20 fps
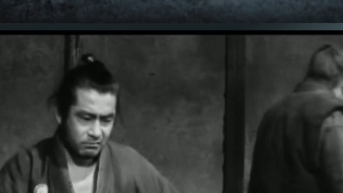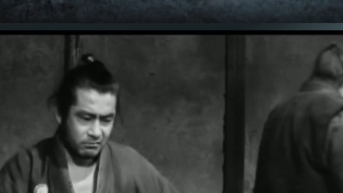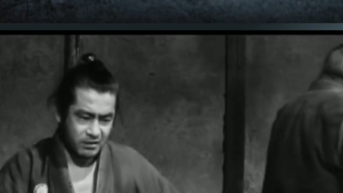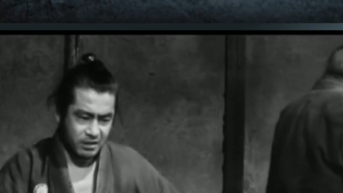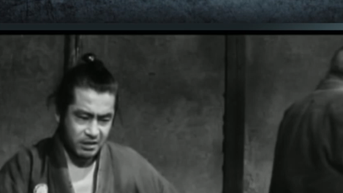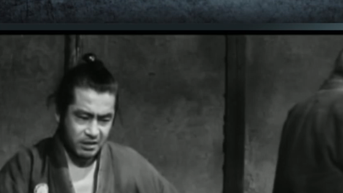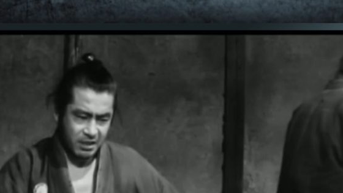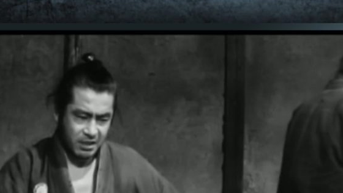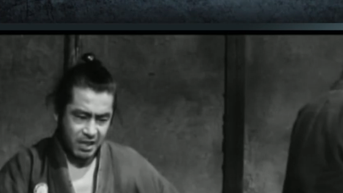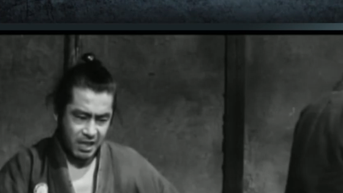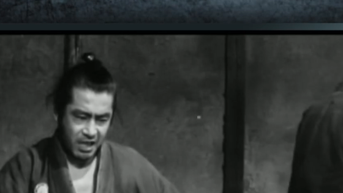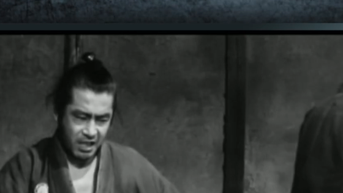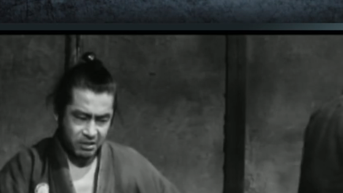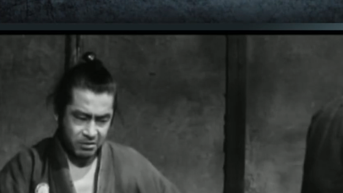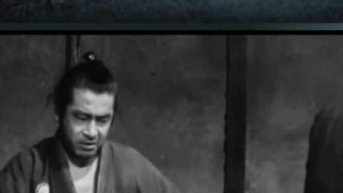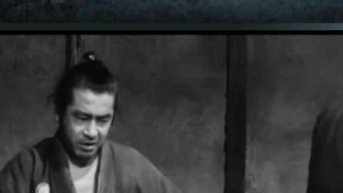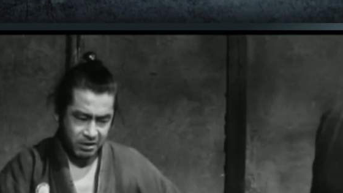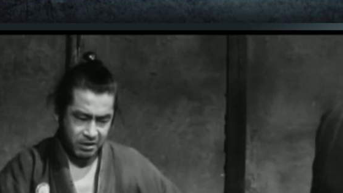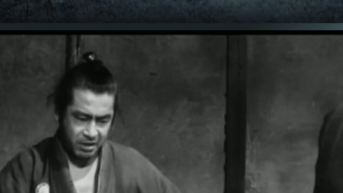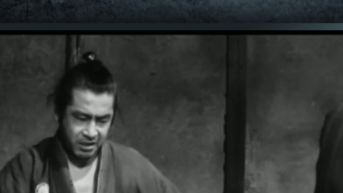its more
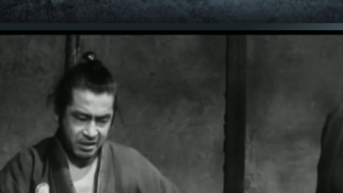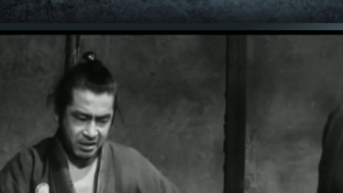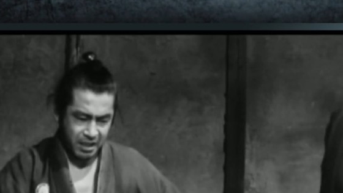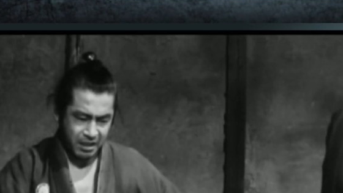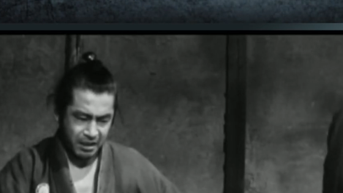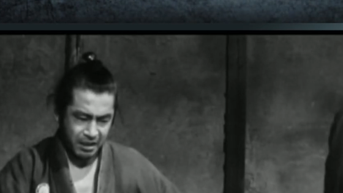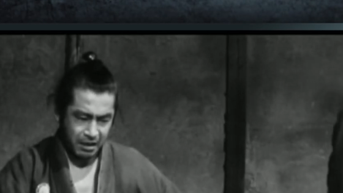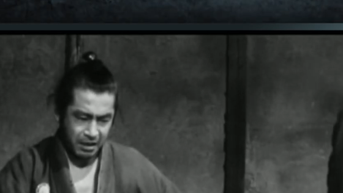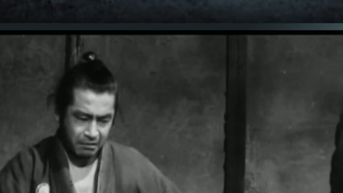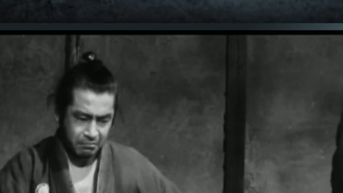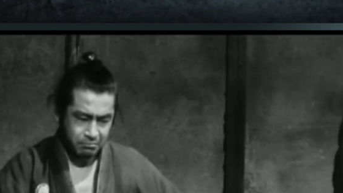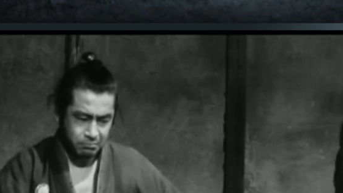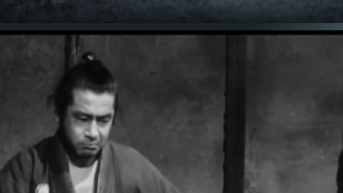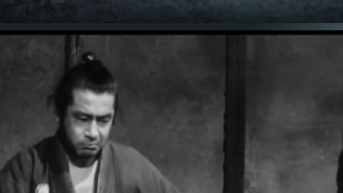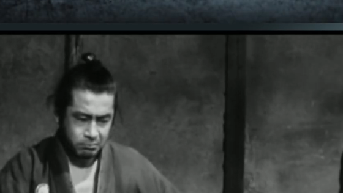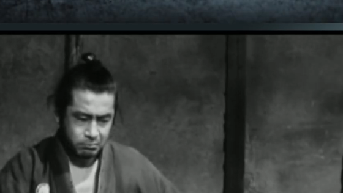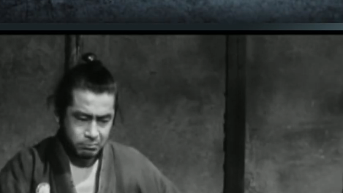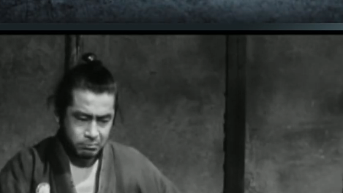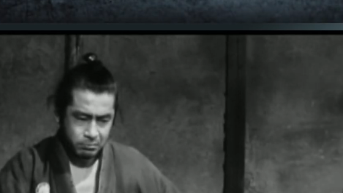digestible runtime,